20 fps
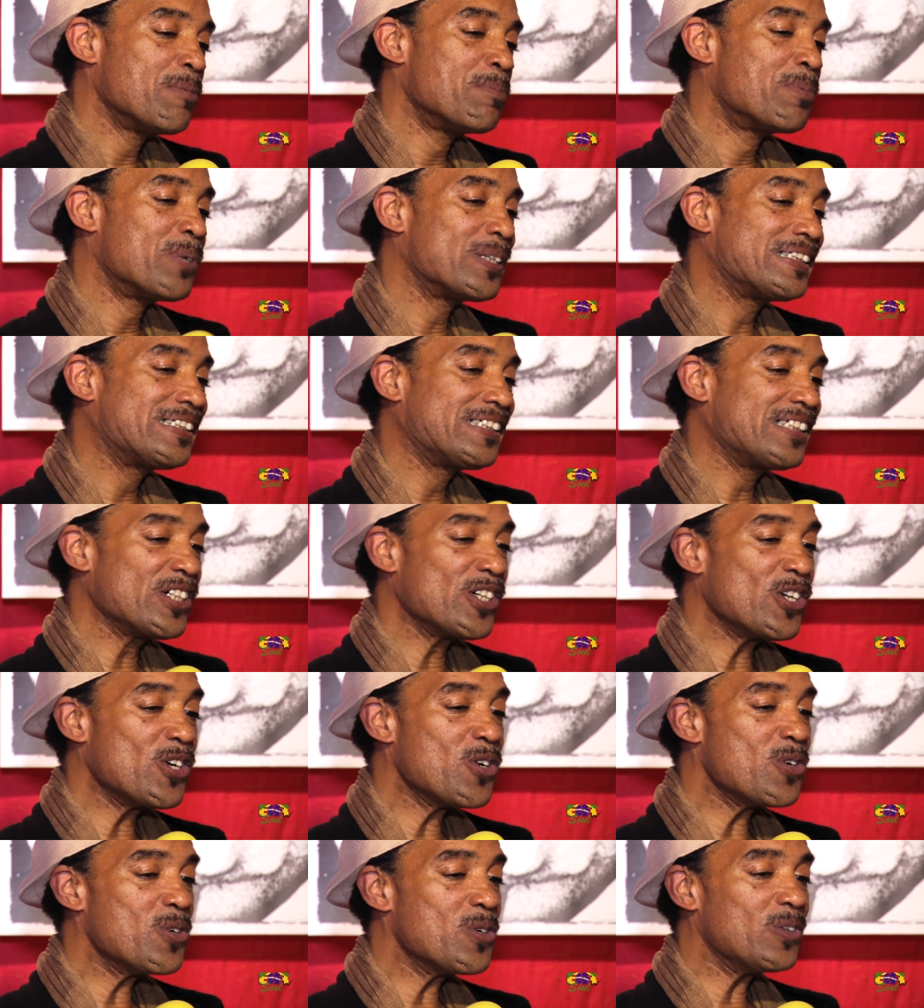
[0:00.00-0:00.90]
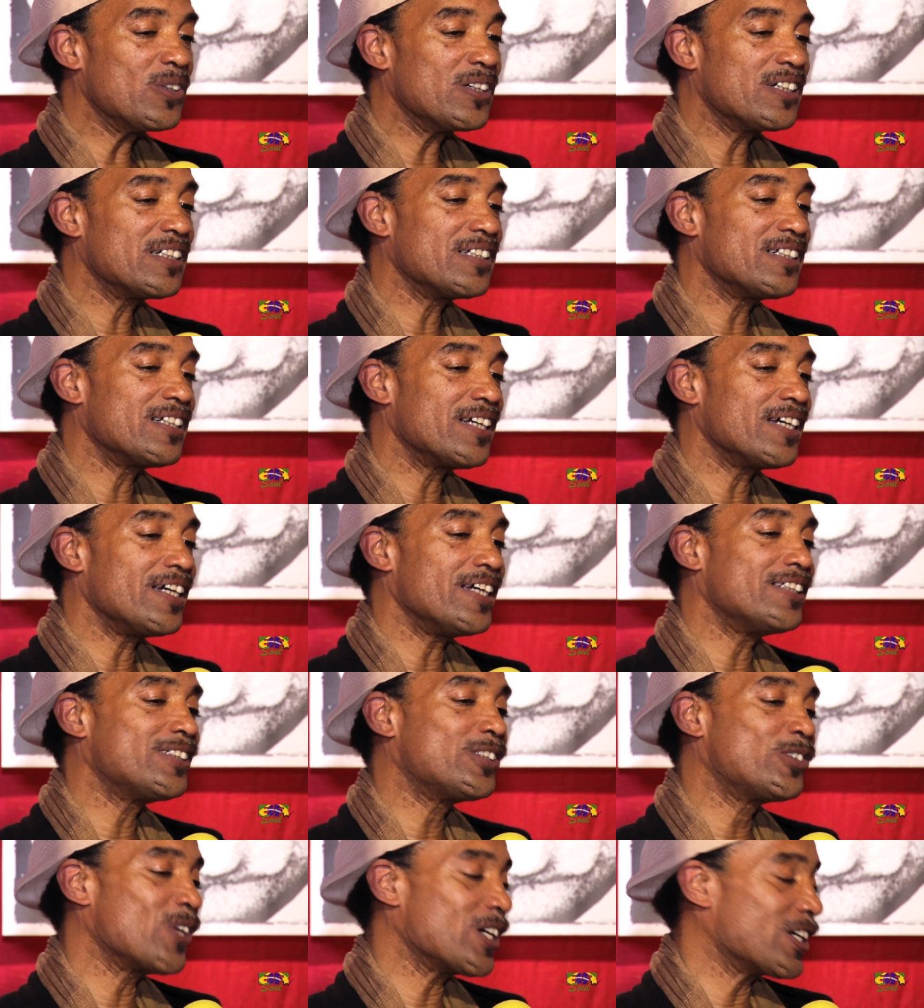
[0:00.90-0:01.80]
Brazil
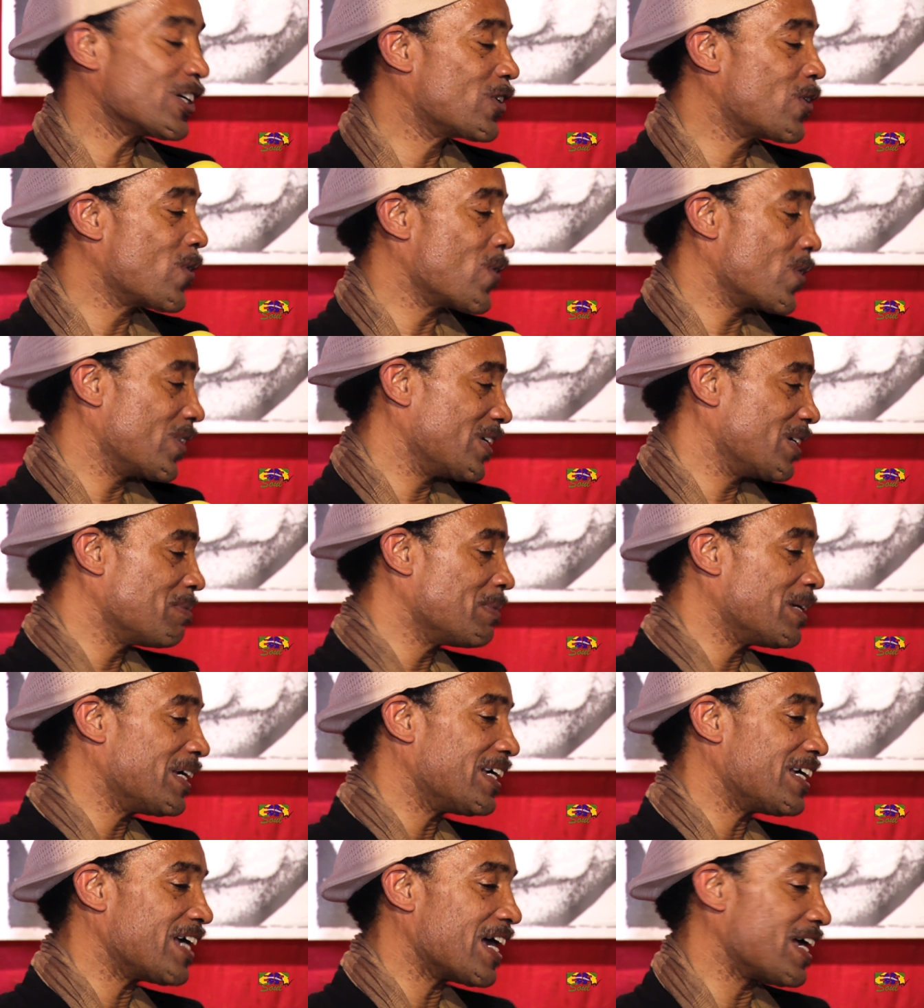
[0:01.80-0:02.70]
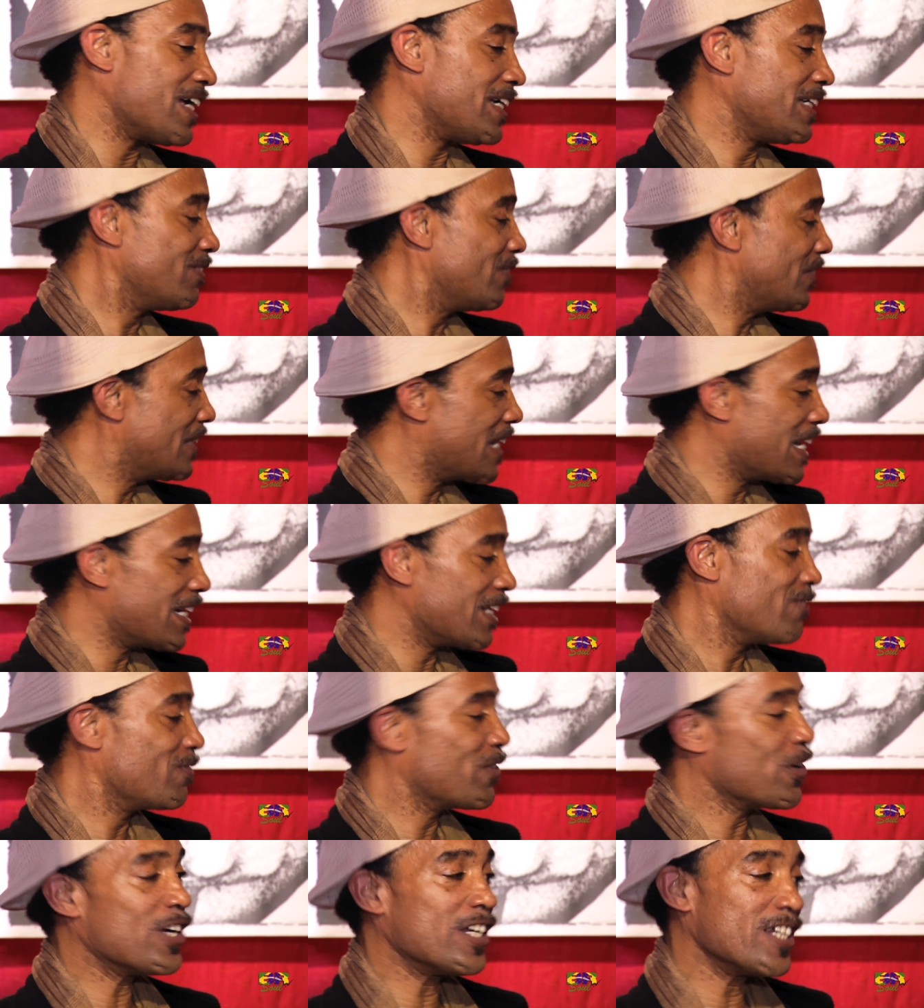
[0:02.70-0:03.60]
it struck a chord in me even at a
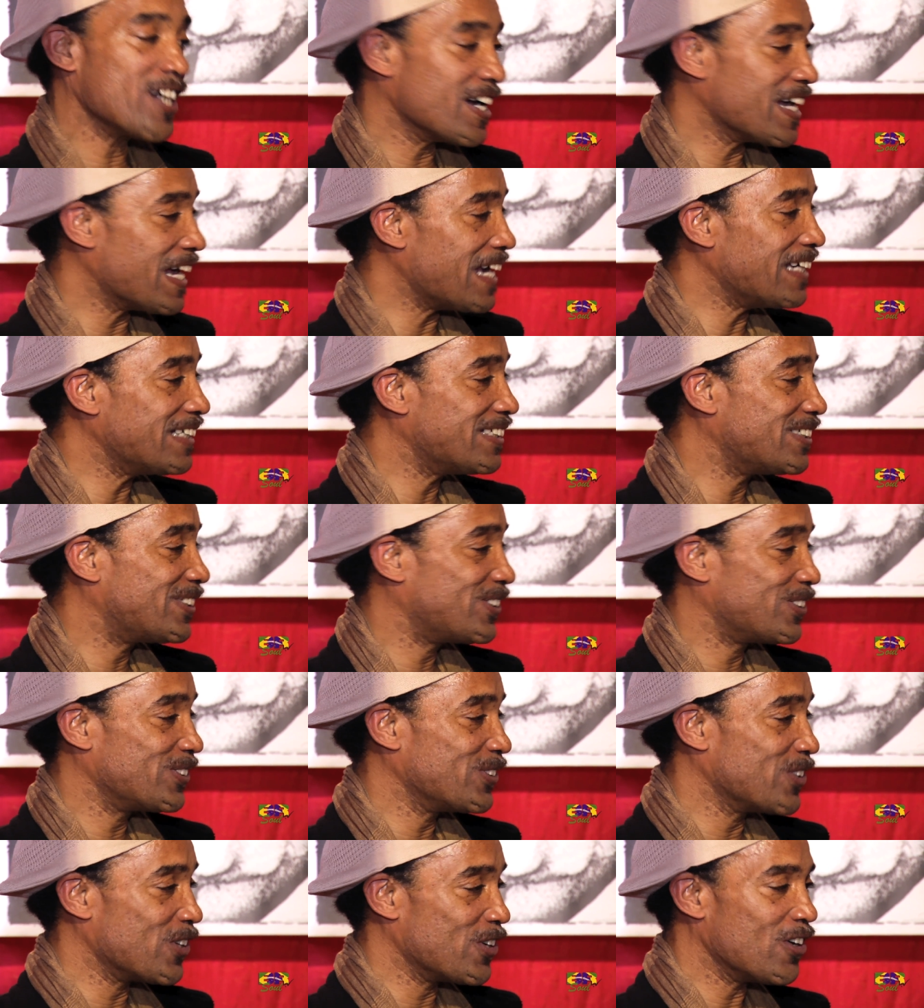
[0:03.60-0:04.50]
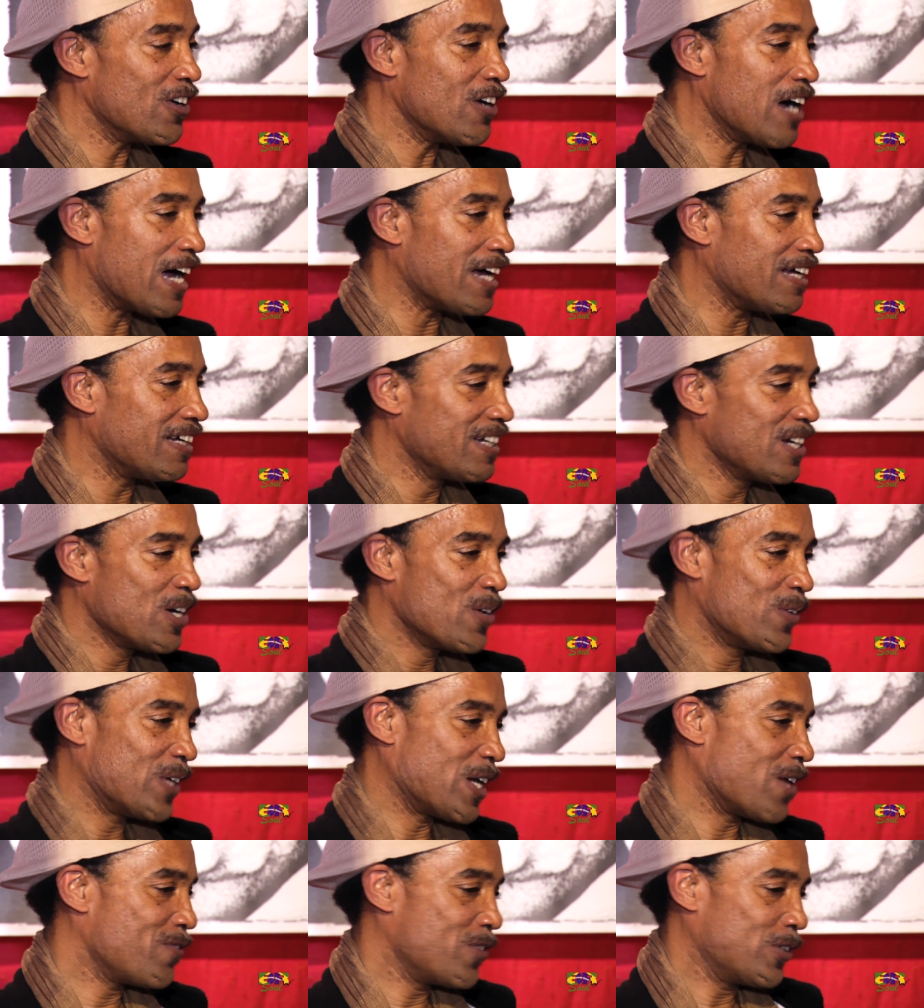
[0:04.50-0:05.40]
very young age. You know, I
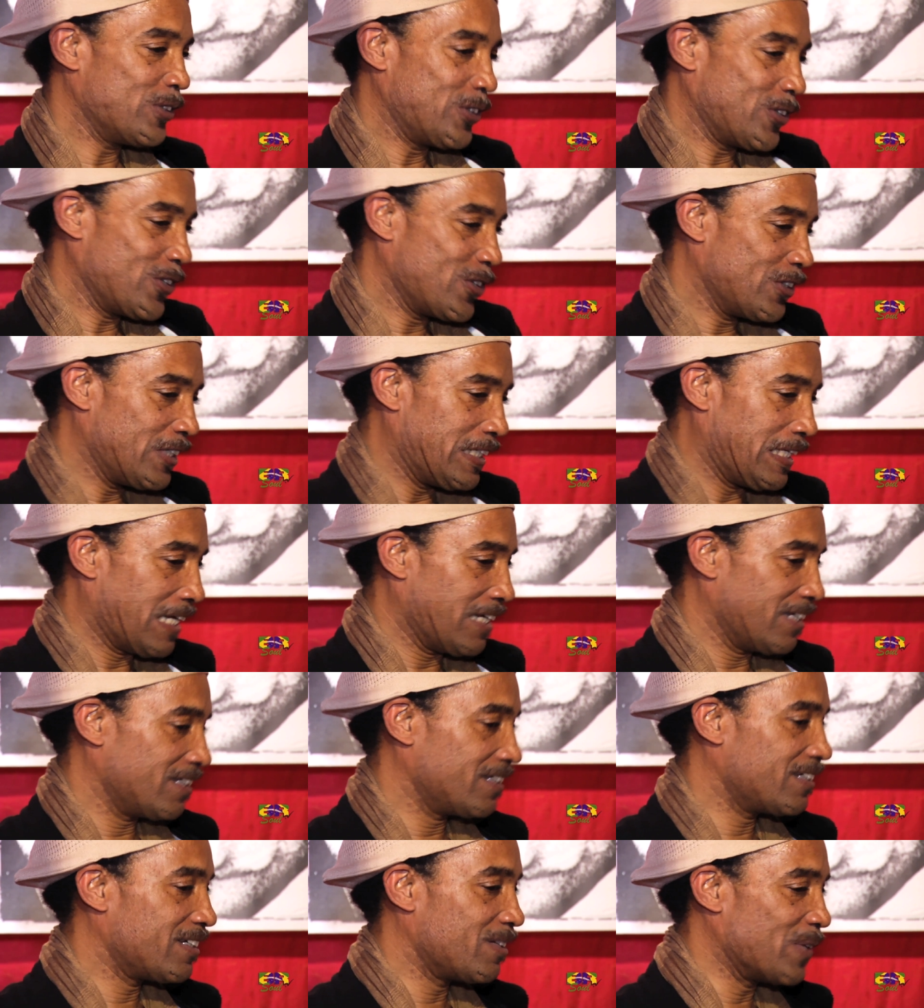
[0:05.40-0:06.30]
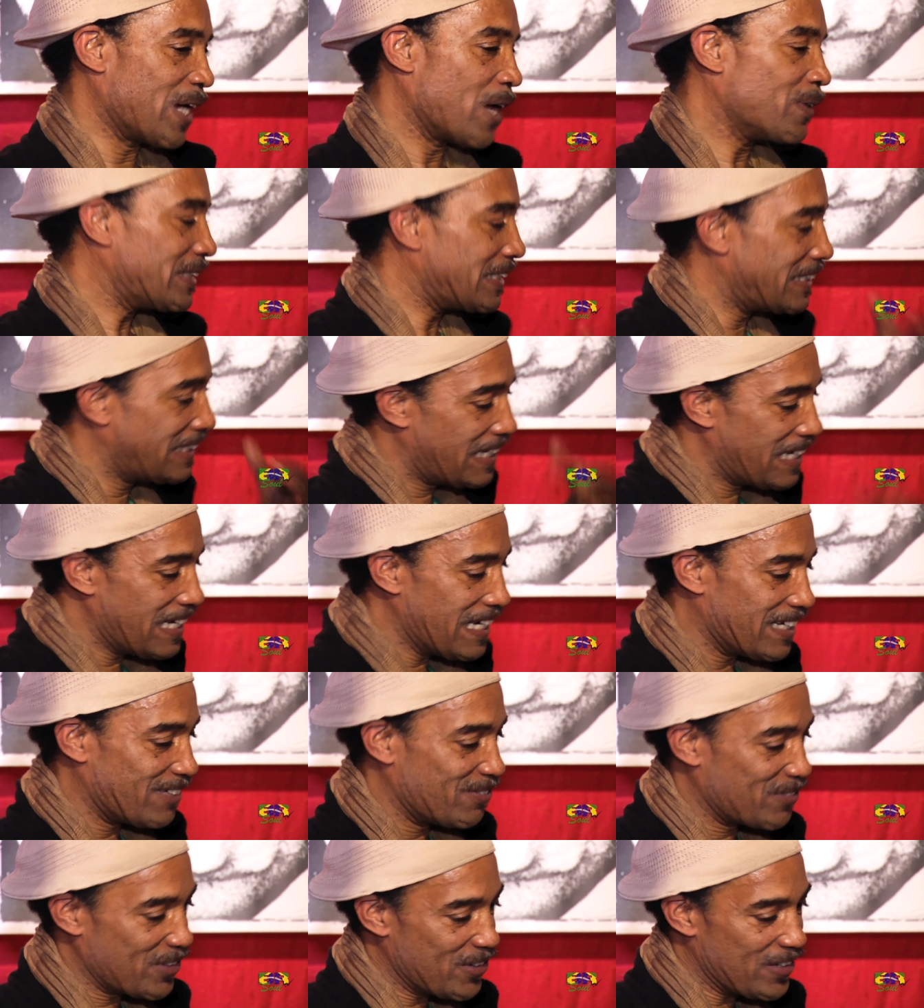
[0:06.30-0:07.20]
when I first heard like when I was a
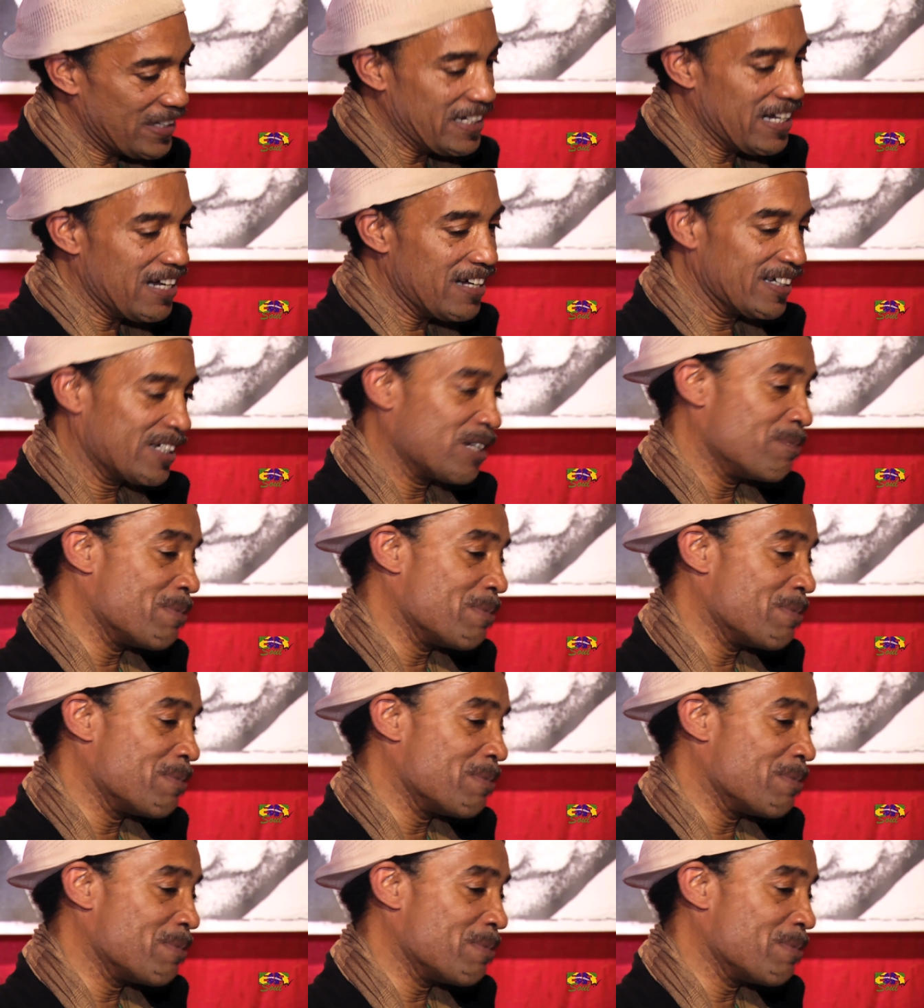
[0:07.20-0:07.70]
kid, very young in